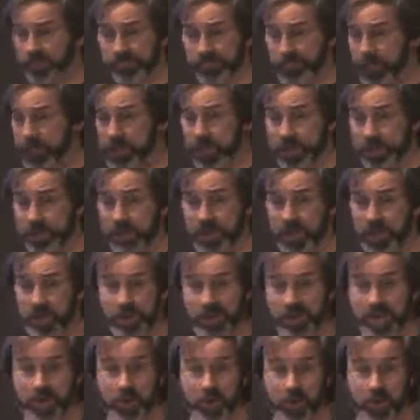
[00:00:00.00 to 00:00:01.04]
maybe reuse
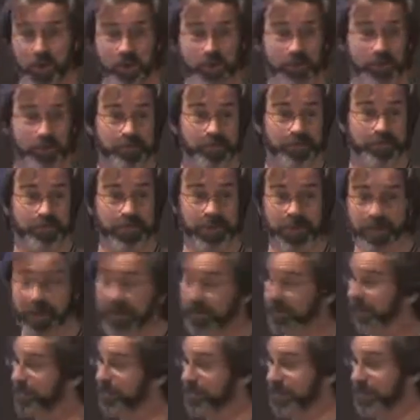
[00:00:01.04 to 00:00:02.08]
that room,
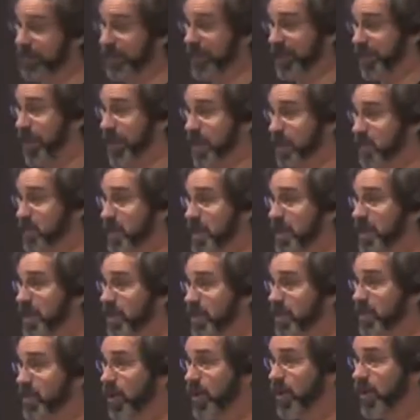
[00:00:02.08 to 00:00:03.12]
take that space
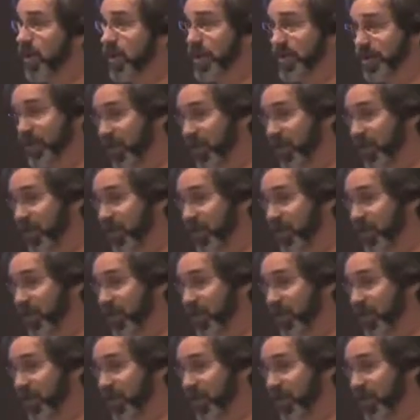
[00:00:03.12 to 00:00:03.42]
internally and